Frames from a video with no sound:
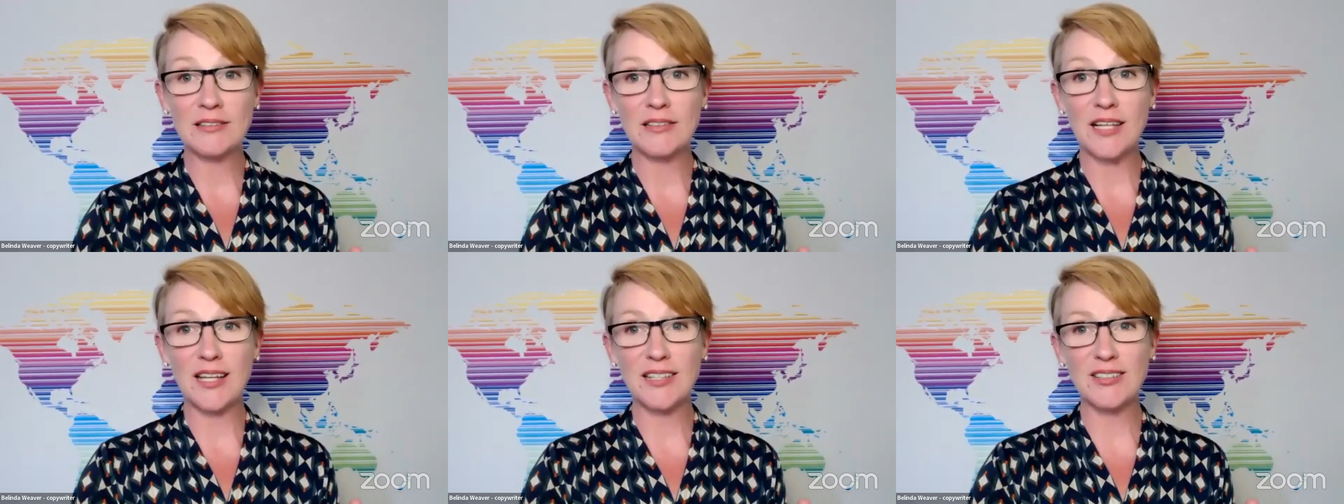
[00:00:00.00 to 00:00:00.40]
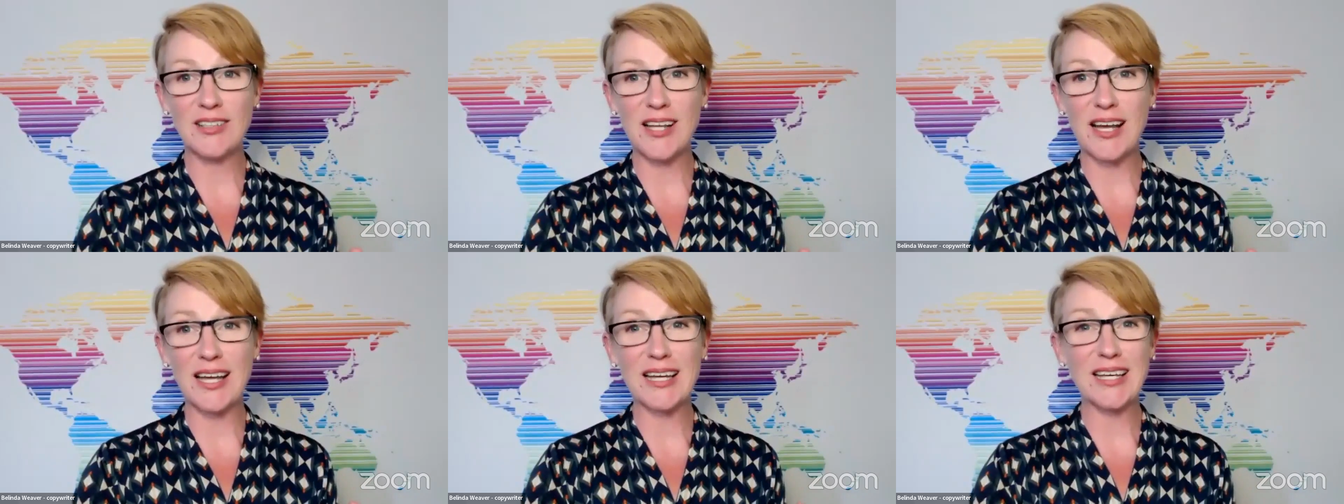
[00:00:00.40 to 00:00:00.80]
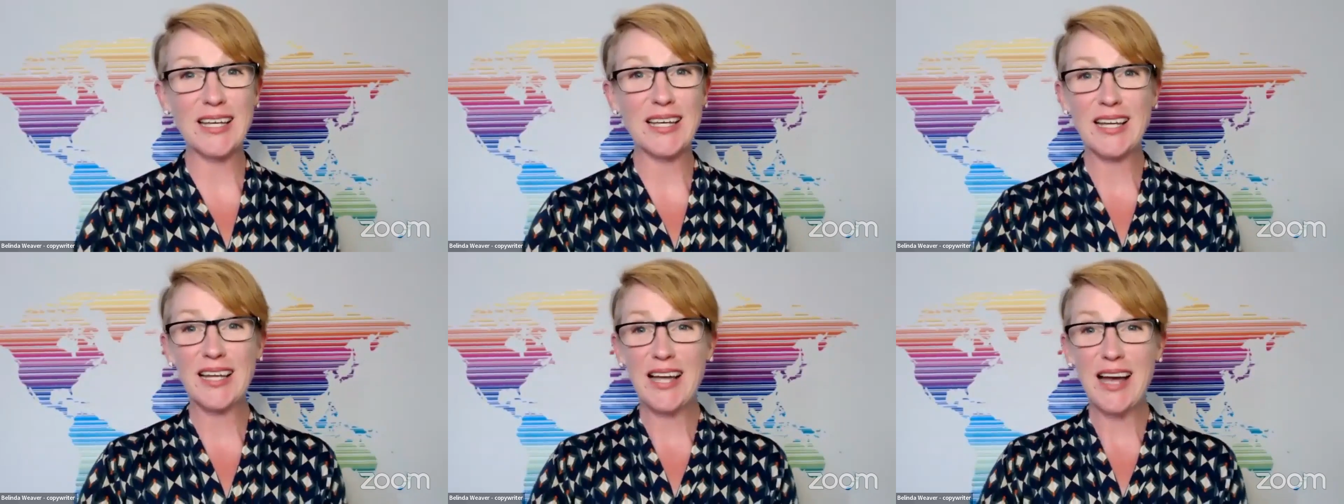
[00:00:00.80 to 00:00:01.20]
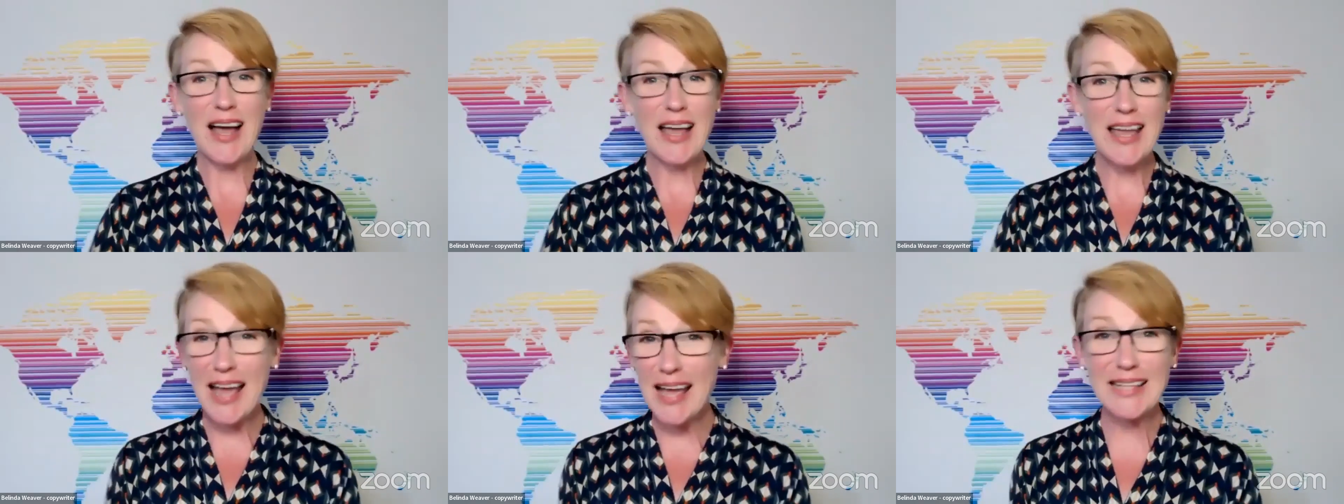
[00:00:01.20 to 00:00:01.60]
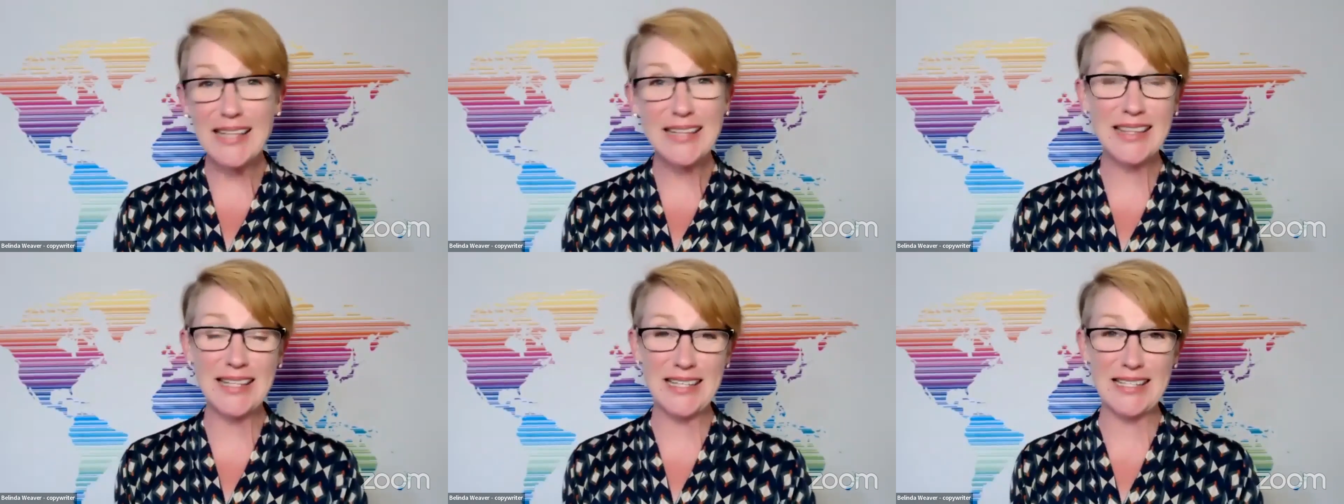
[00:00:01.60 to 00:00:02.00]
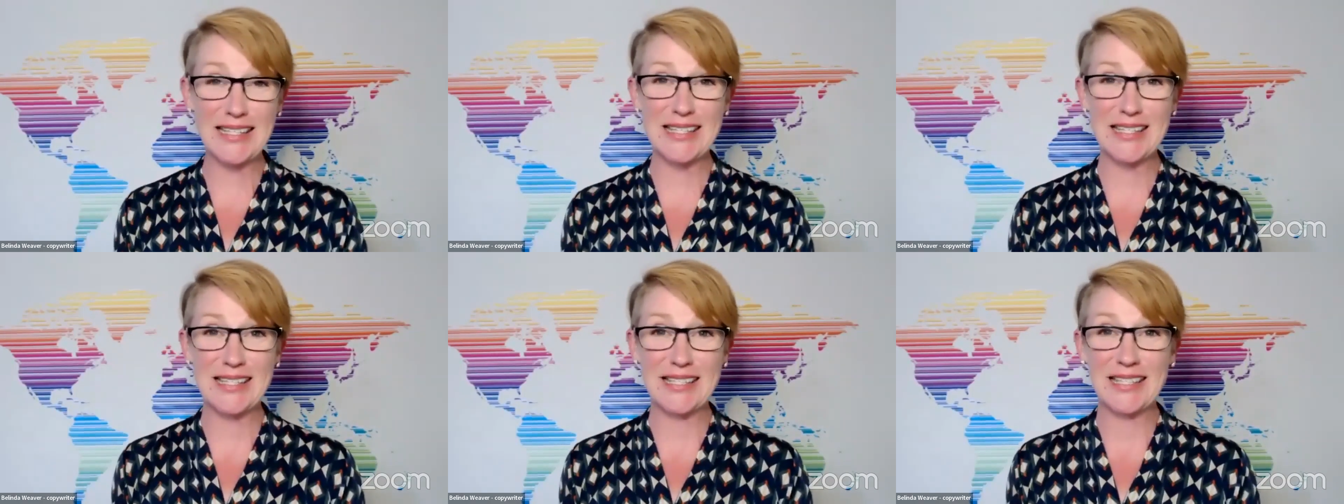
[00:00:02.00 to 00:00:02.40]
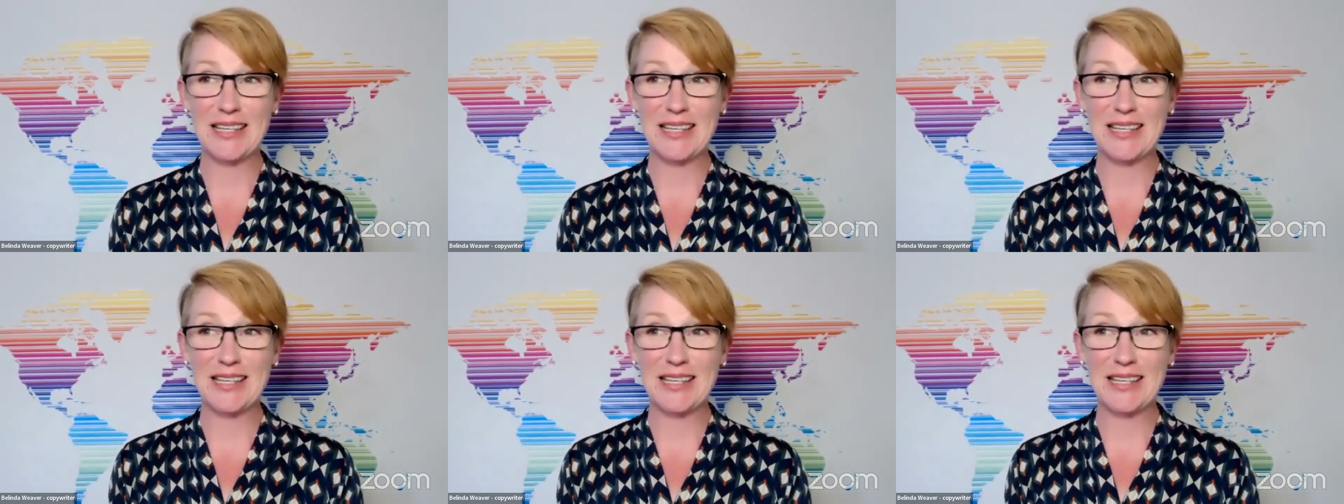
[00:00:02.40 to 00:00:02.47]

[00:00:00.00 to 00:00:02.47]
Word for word: and you're like, I hate this.